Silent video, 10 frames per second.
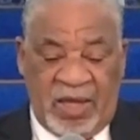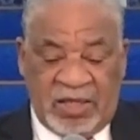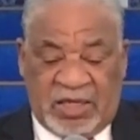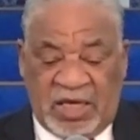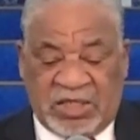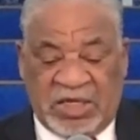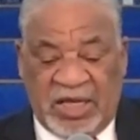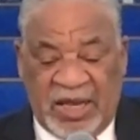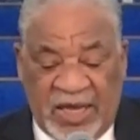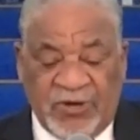
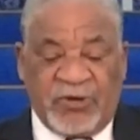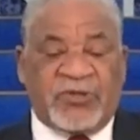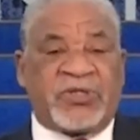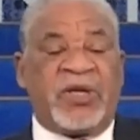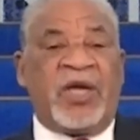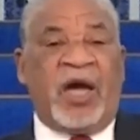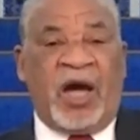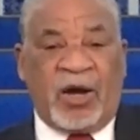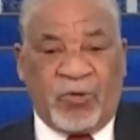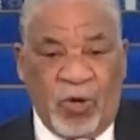TSG leaders,
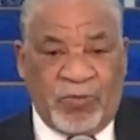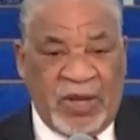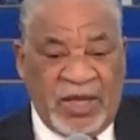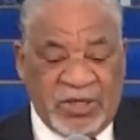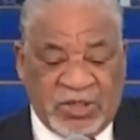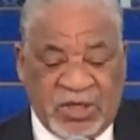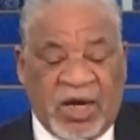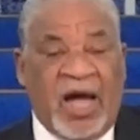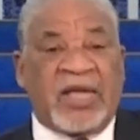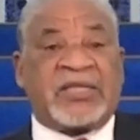group leaders, to
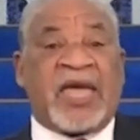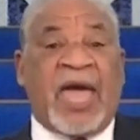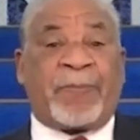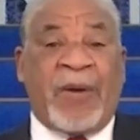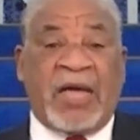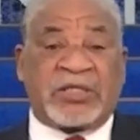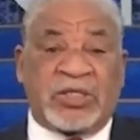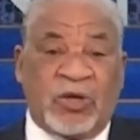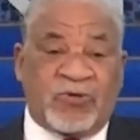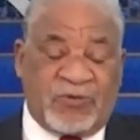contact Pastor
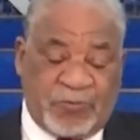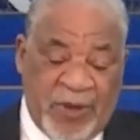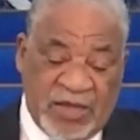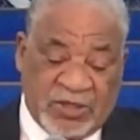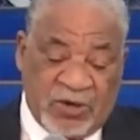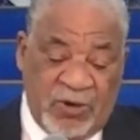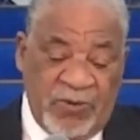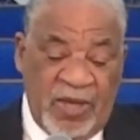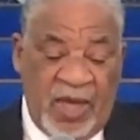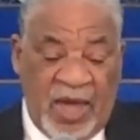Joseph Spencer,
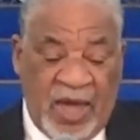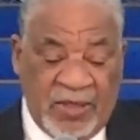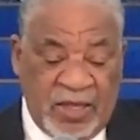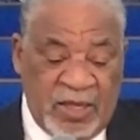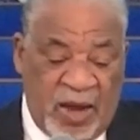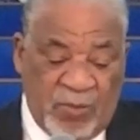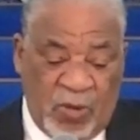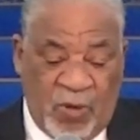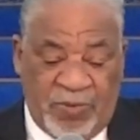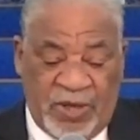and the number
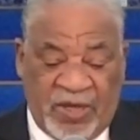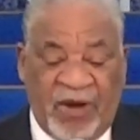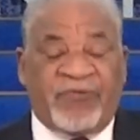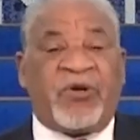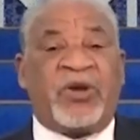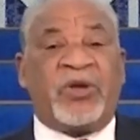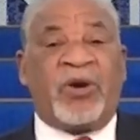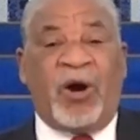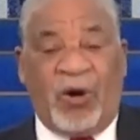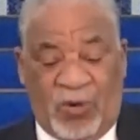will be there for
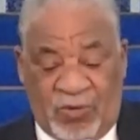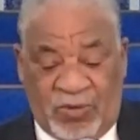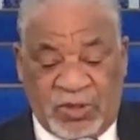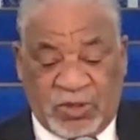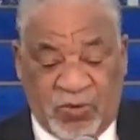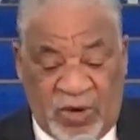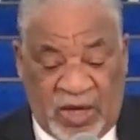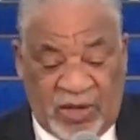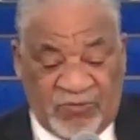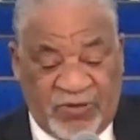you on the
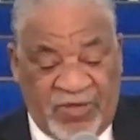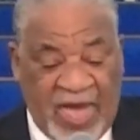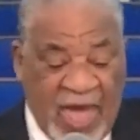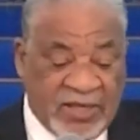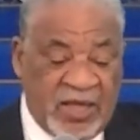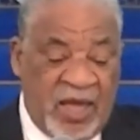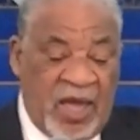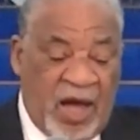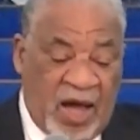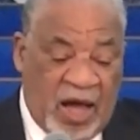screen for that,
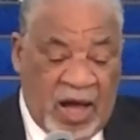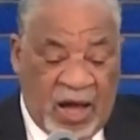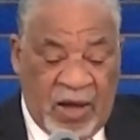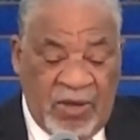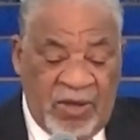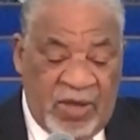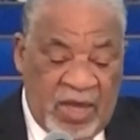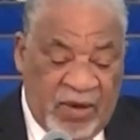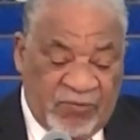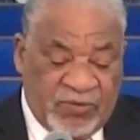
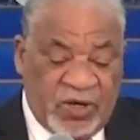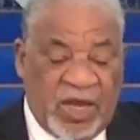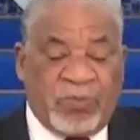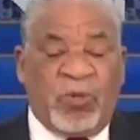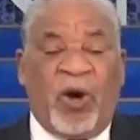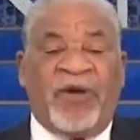to get more